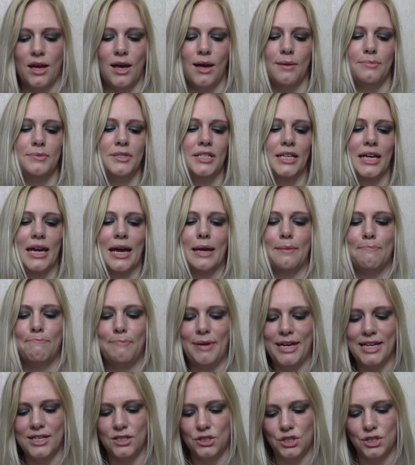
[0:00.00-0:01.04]
Urban Decay
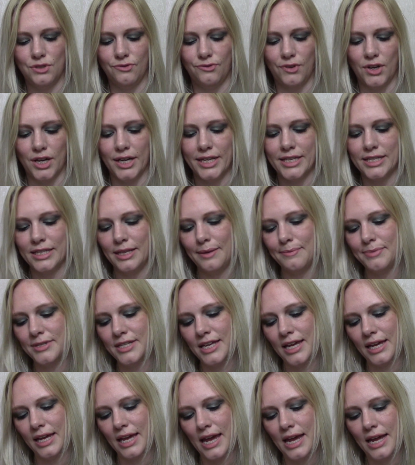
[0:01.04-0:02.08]
Beached Vice
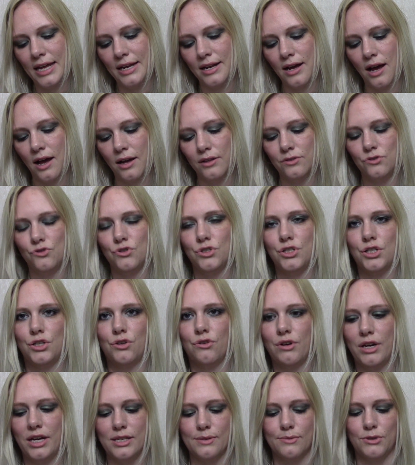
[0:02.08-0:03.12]
lipstick in 100
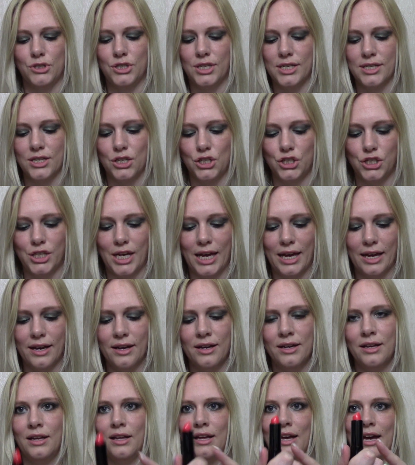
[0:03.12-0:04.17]
Degrees, which is a
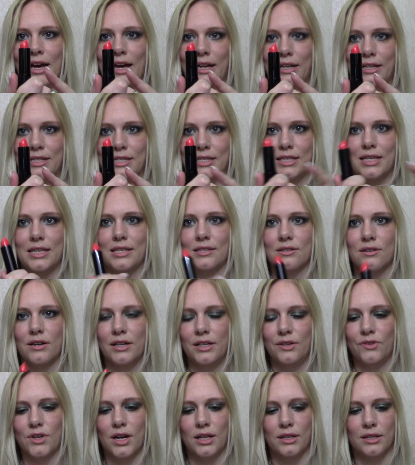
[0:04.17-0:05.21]
sheer, and it's this
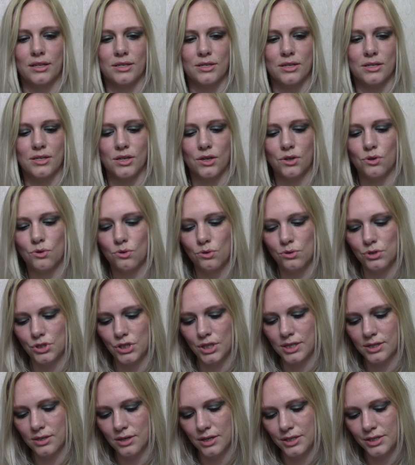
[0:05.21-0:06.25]
kind of colour, so it's a
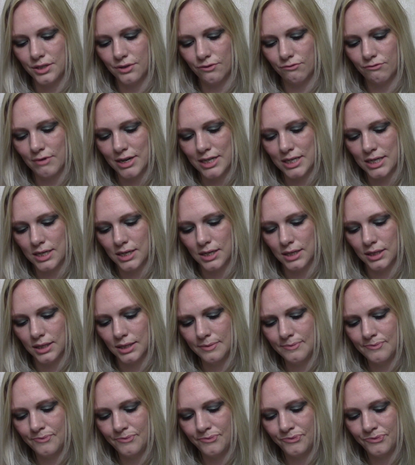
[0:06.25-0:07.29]
gorgeous kind of reddy colour.